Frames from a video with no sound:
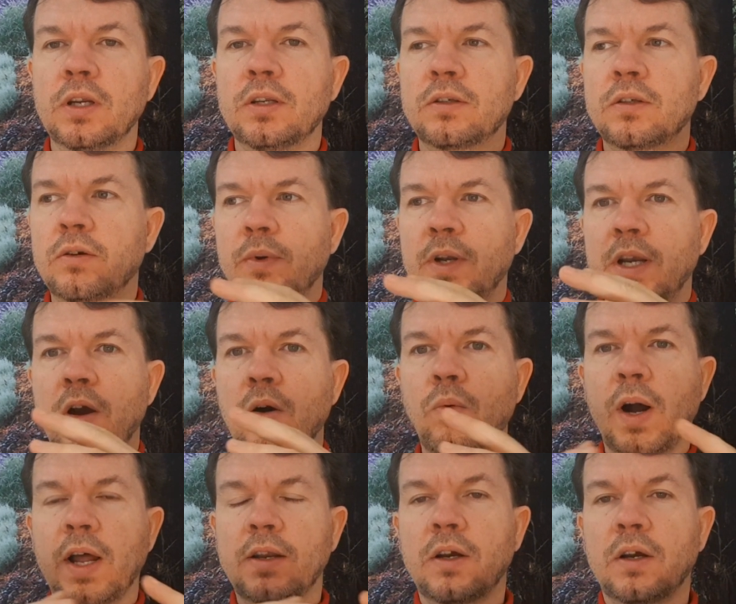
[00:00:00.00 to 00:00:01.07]
and so we know
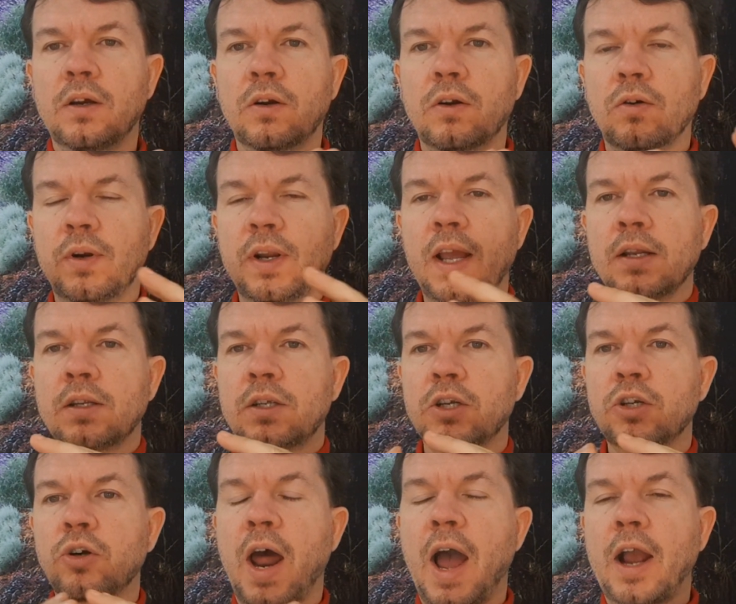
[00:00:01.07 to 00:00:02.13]
what creates
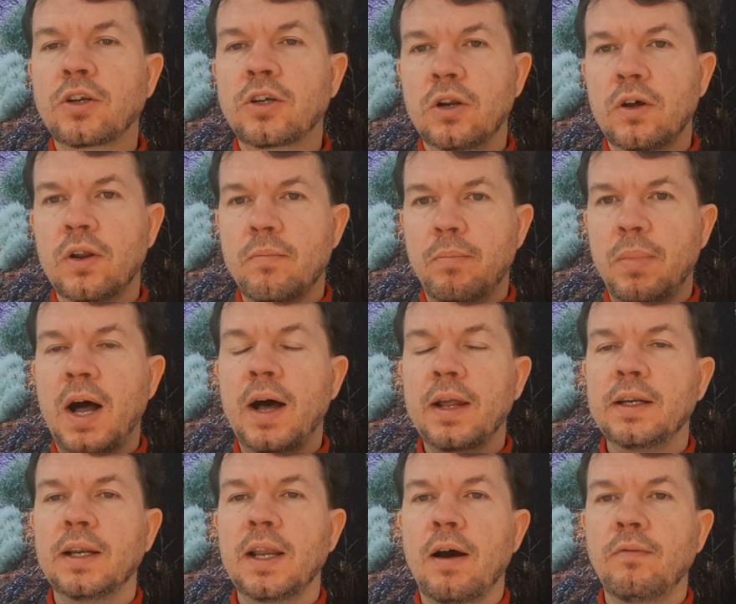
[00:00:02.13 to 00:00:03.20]
attraction on a
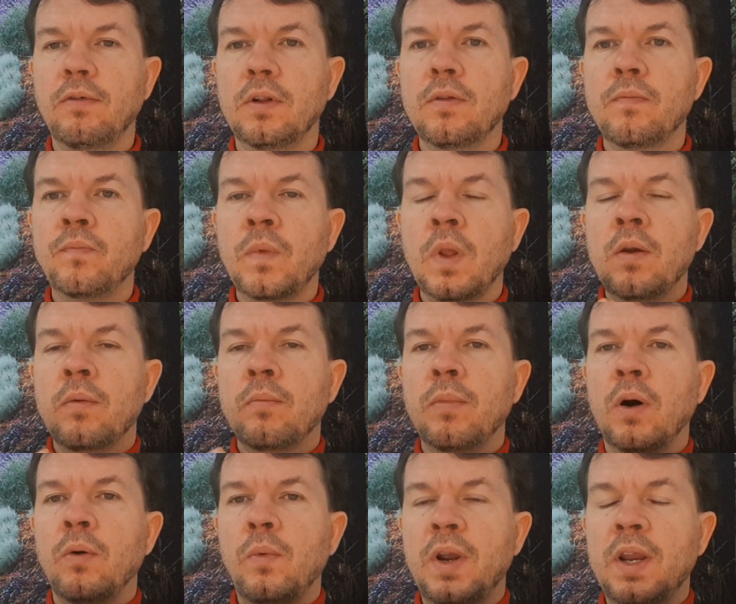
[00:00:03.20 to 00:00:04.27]
body level,
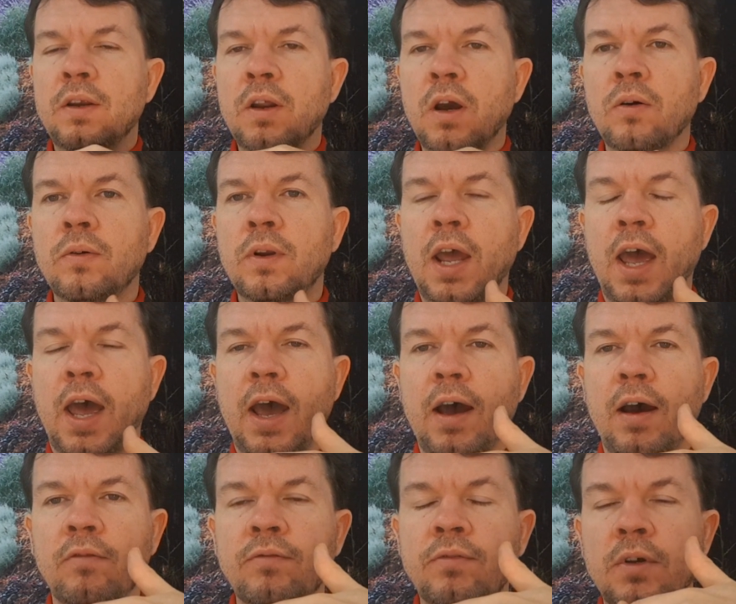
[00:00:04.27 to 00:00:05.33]
but we don't
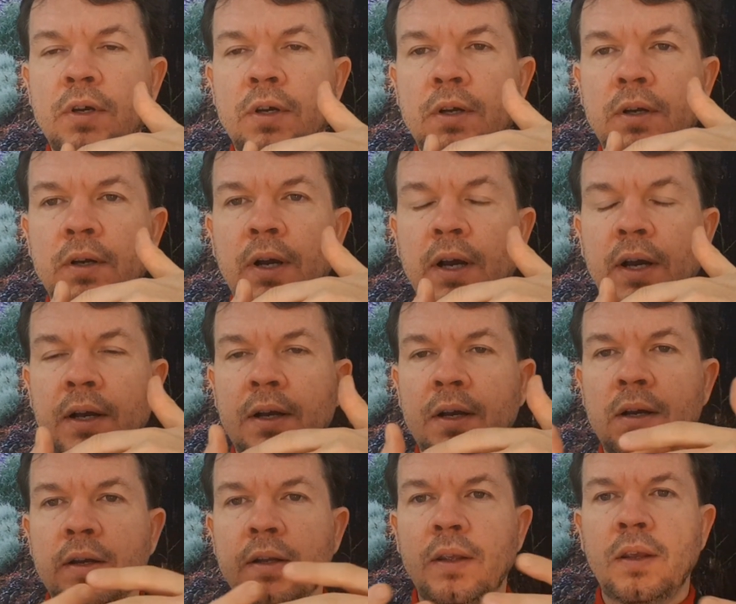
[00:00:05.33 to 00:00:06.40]
have
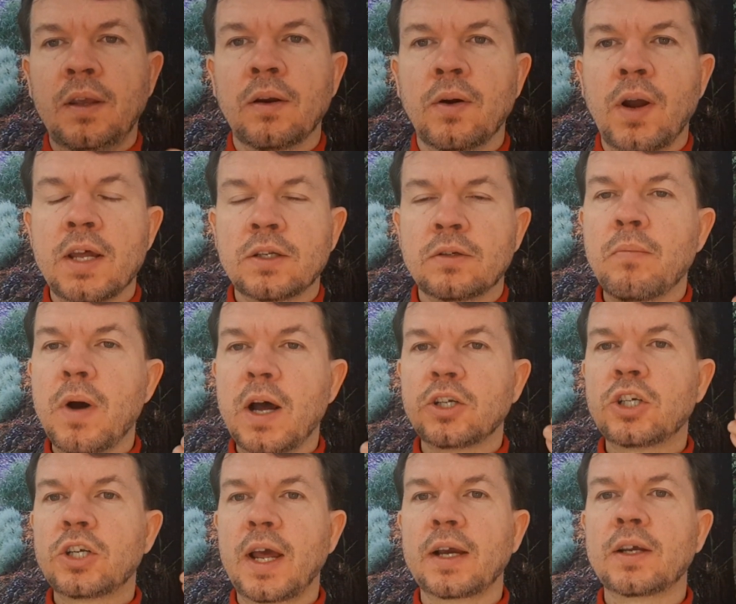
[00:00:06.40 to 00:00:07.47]
as
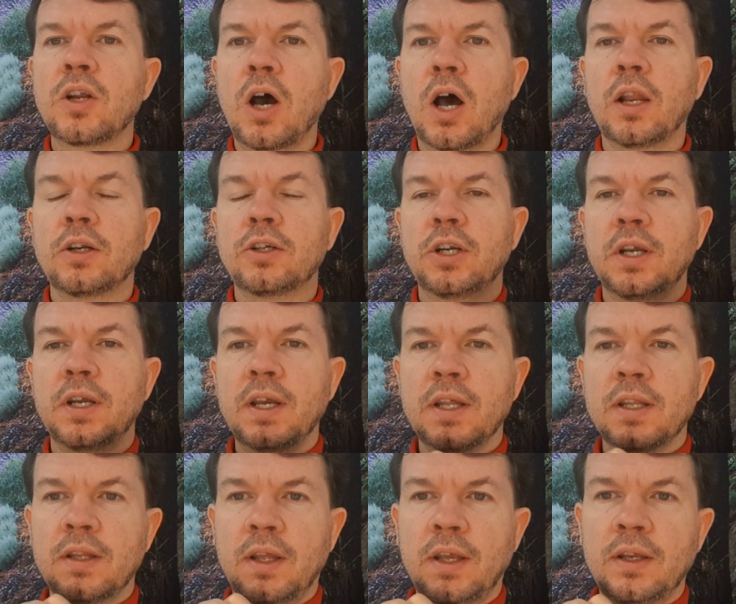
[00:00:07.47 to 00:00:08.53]
much technology
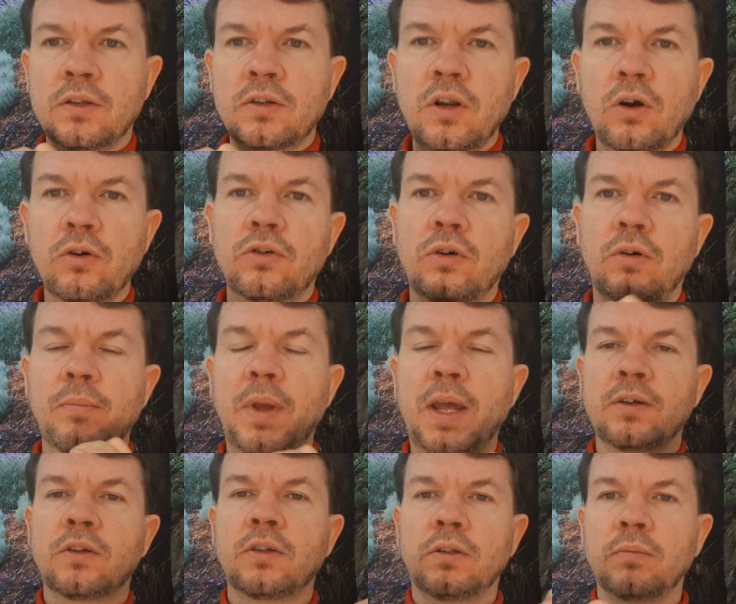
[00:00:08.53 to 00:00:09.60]
in the social,
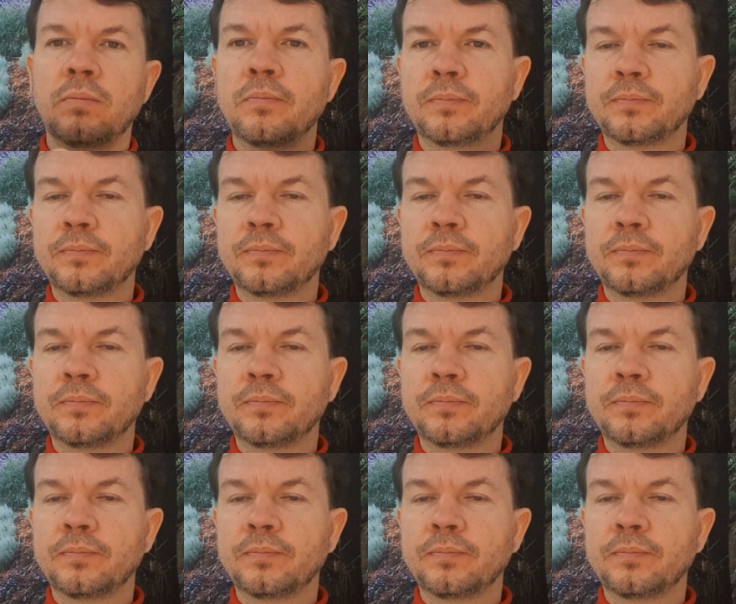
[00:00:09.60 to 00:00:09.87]
mental,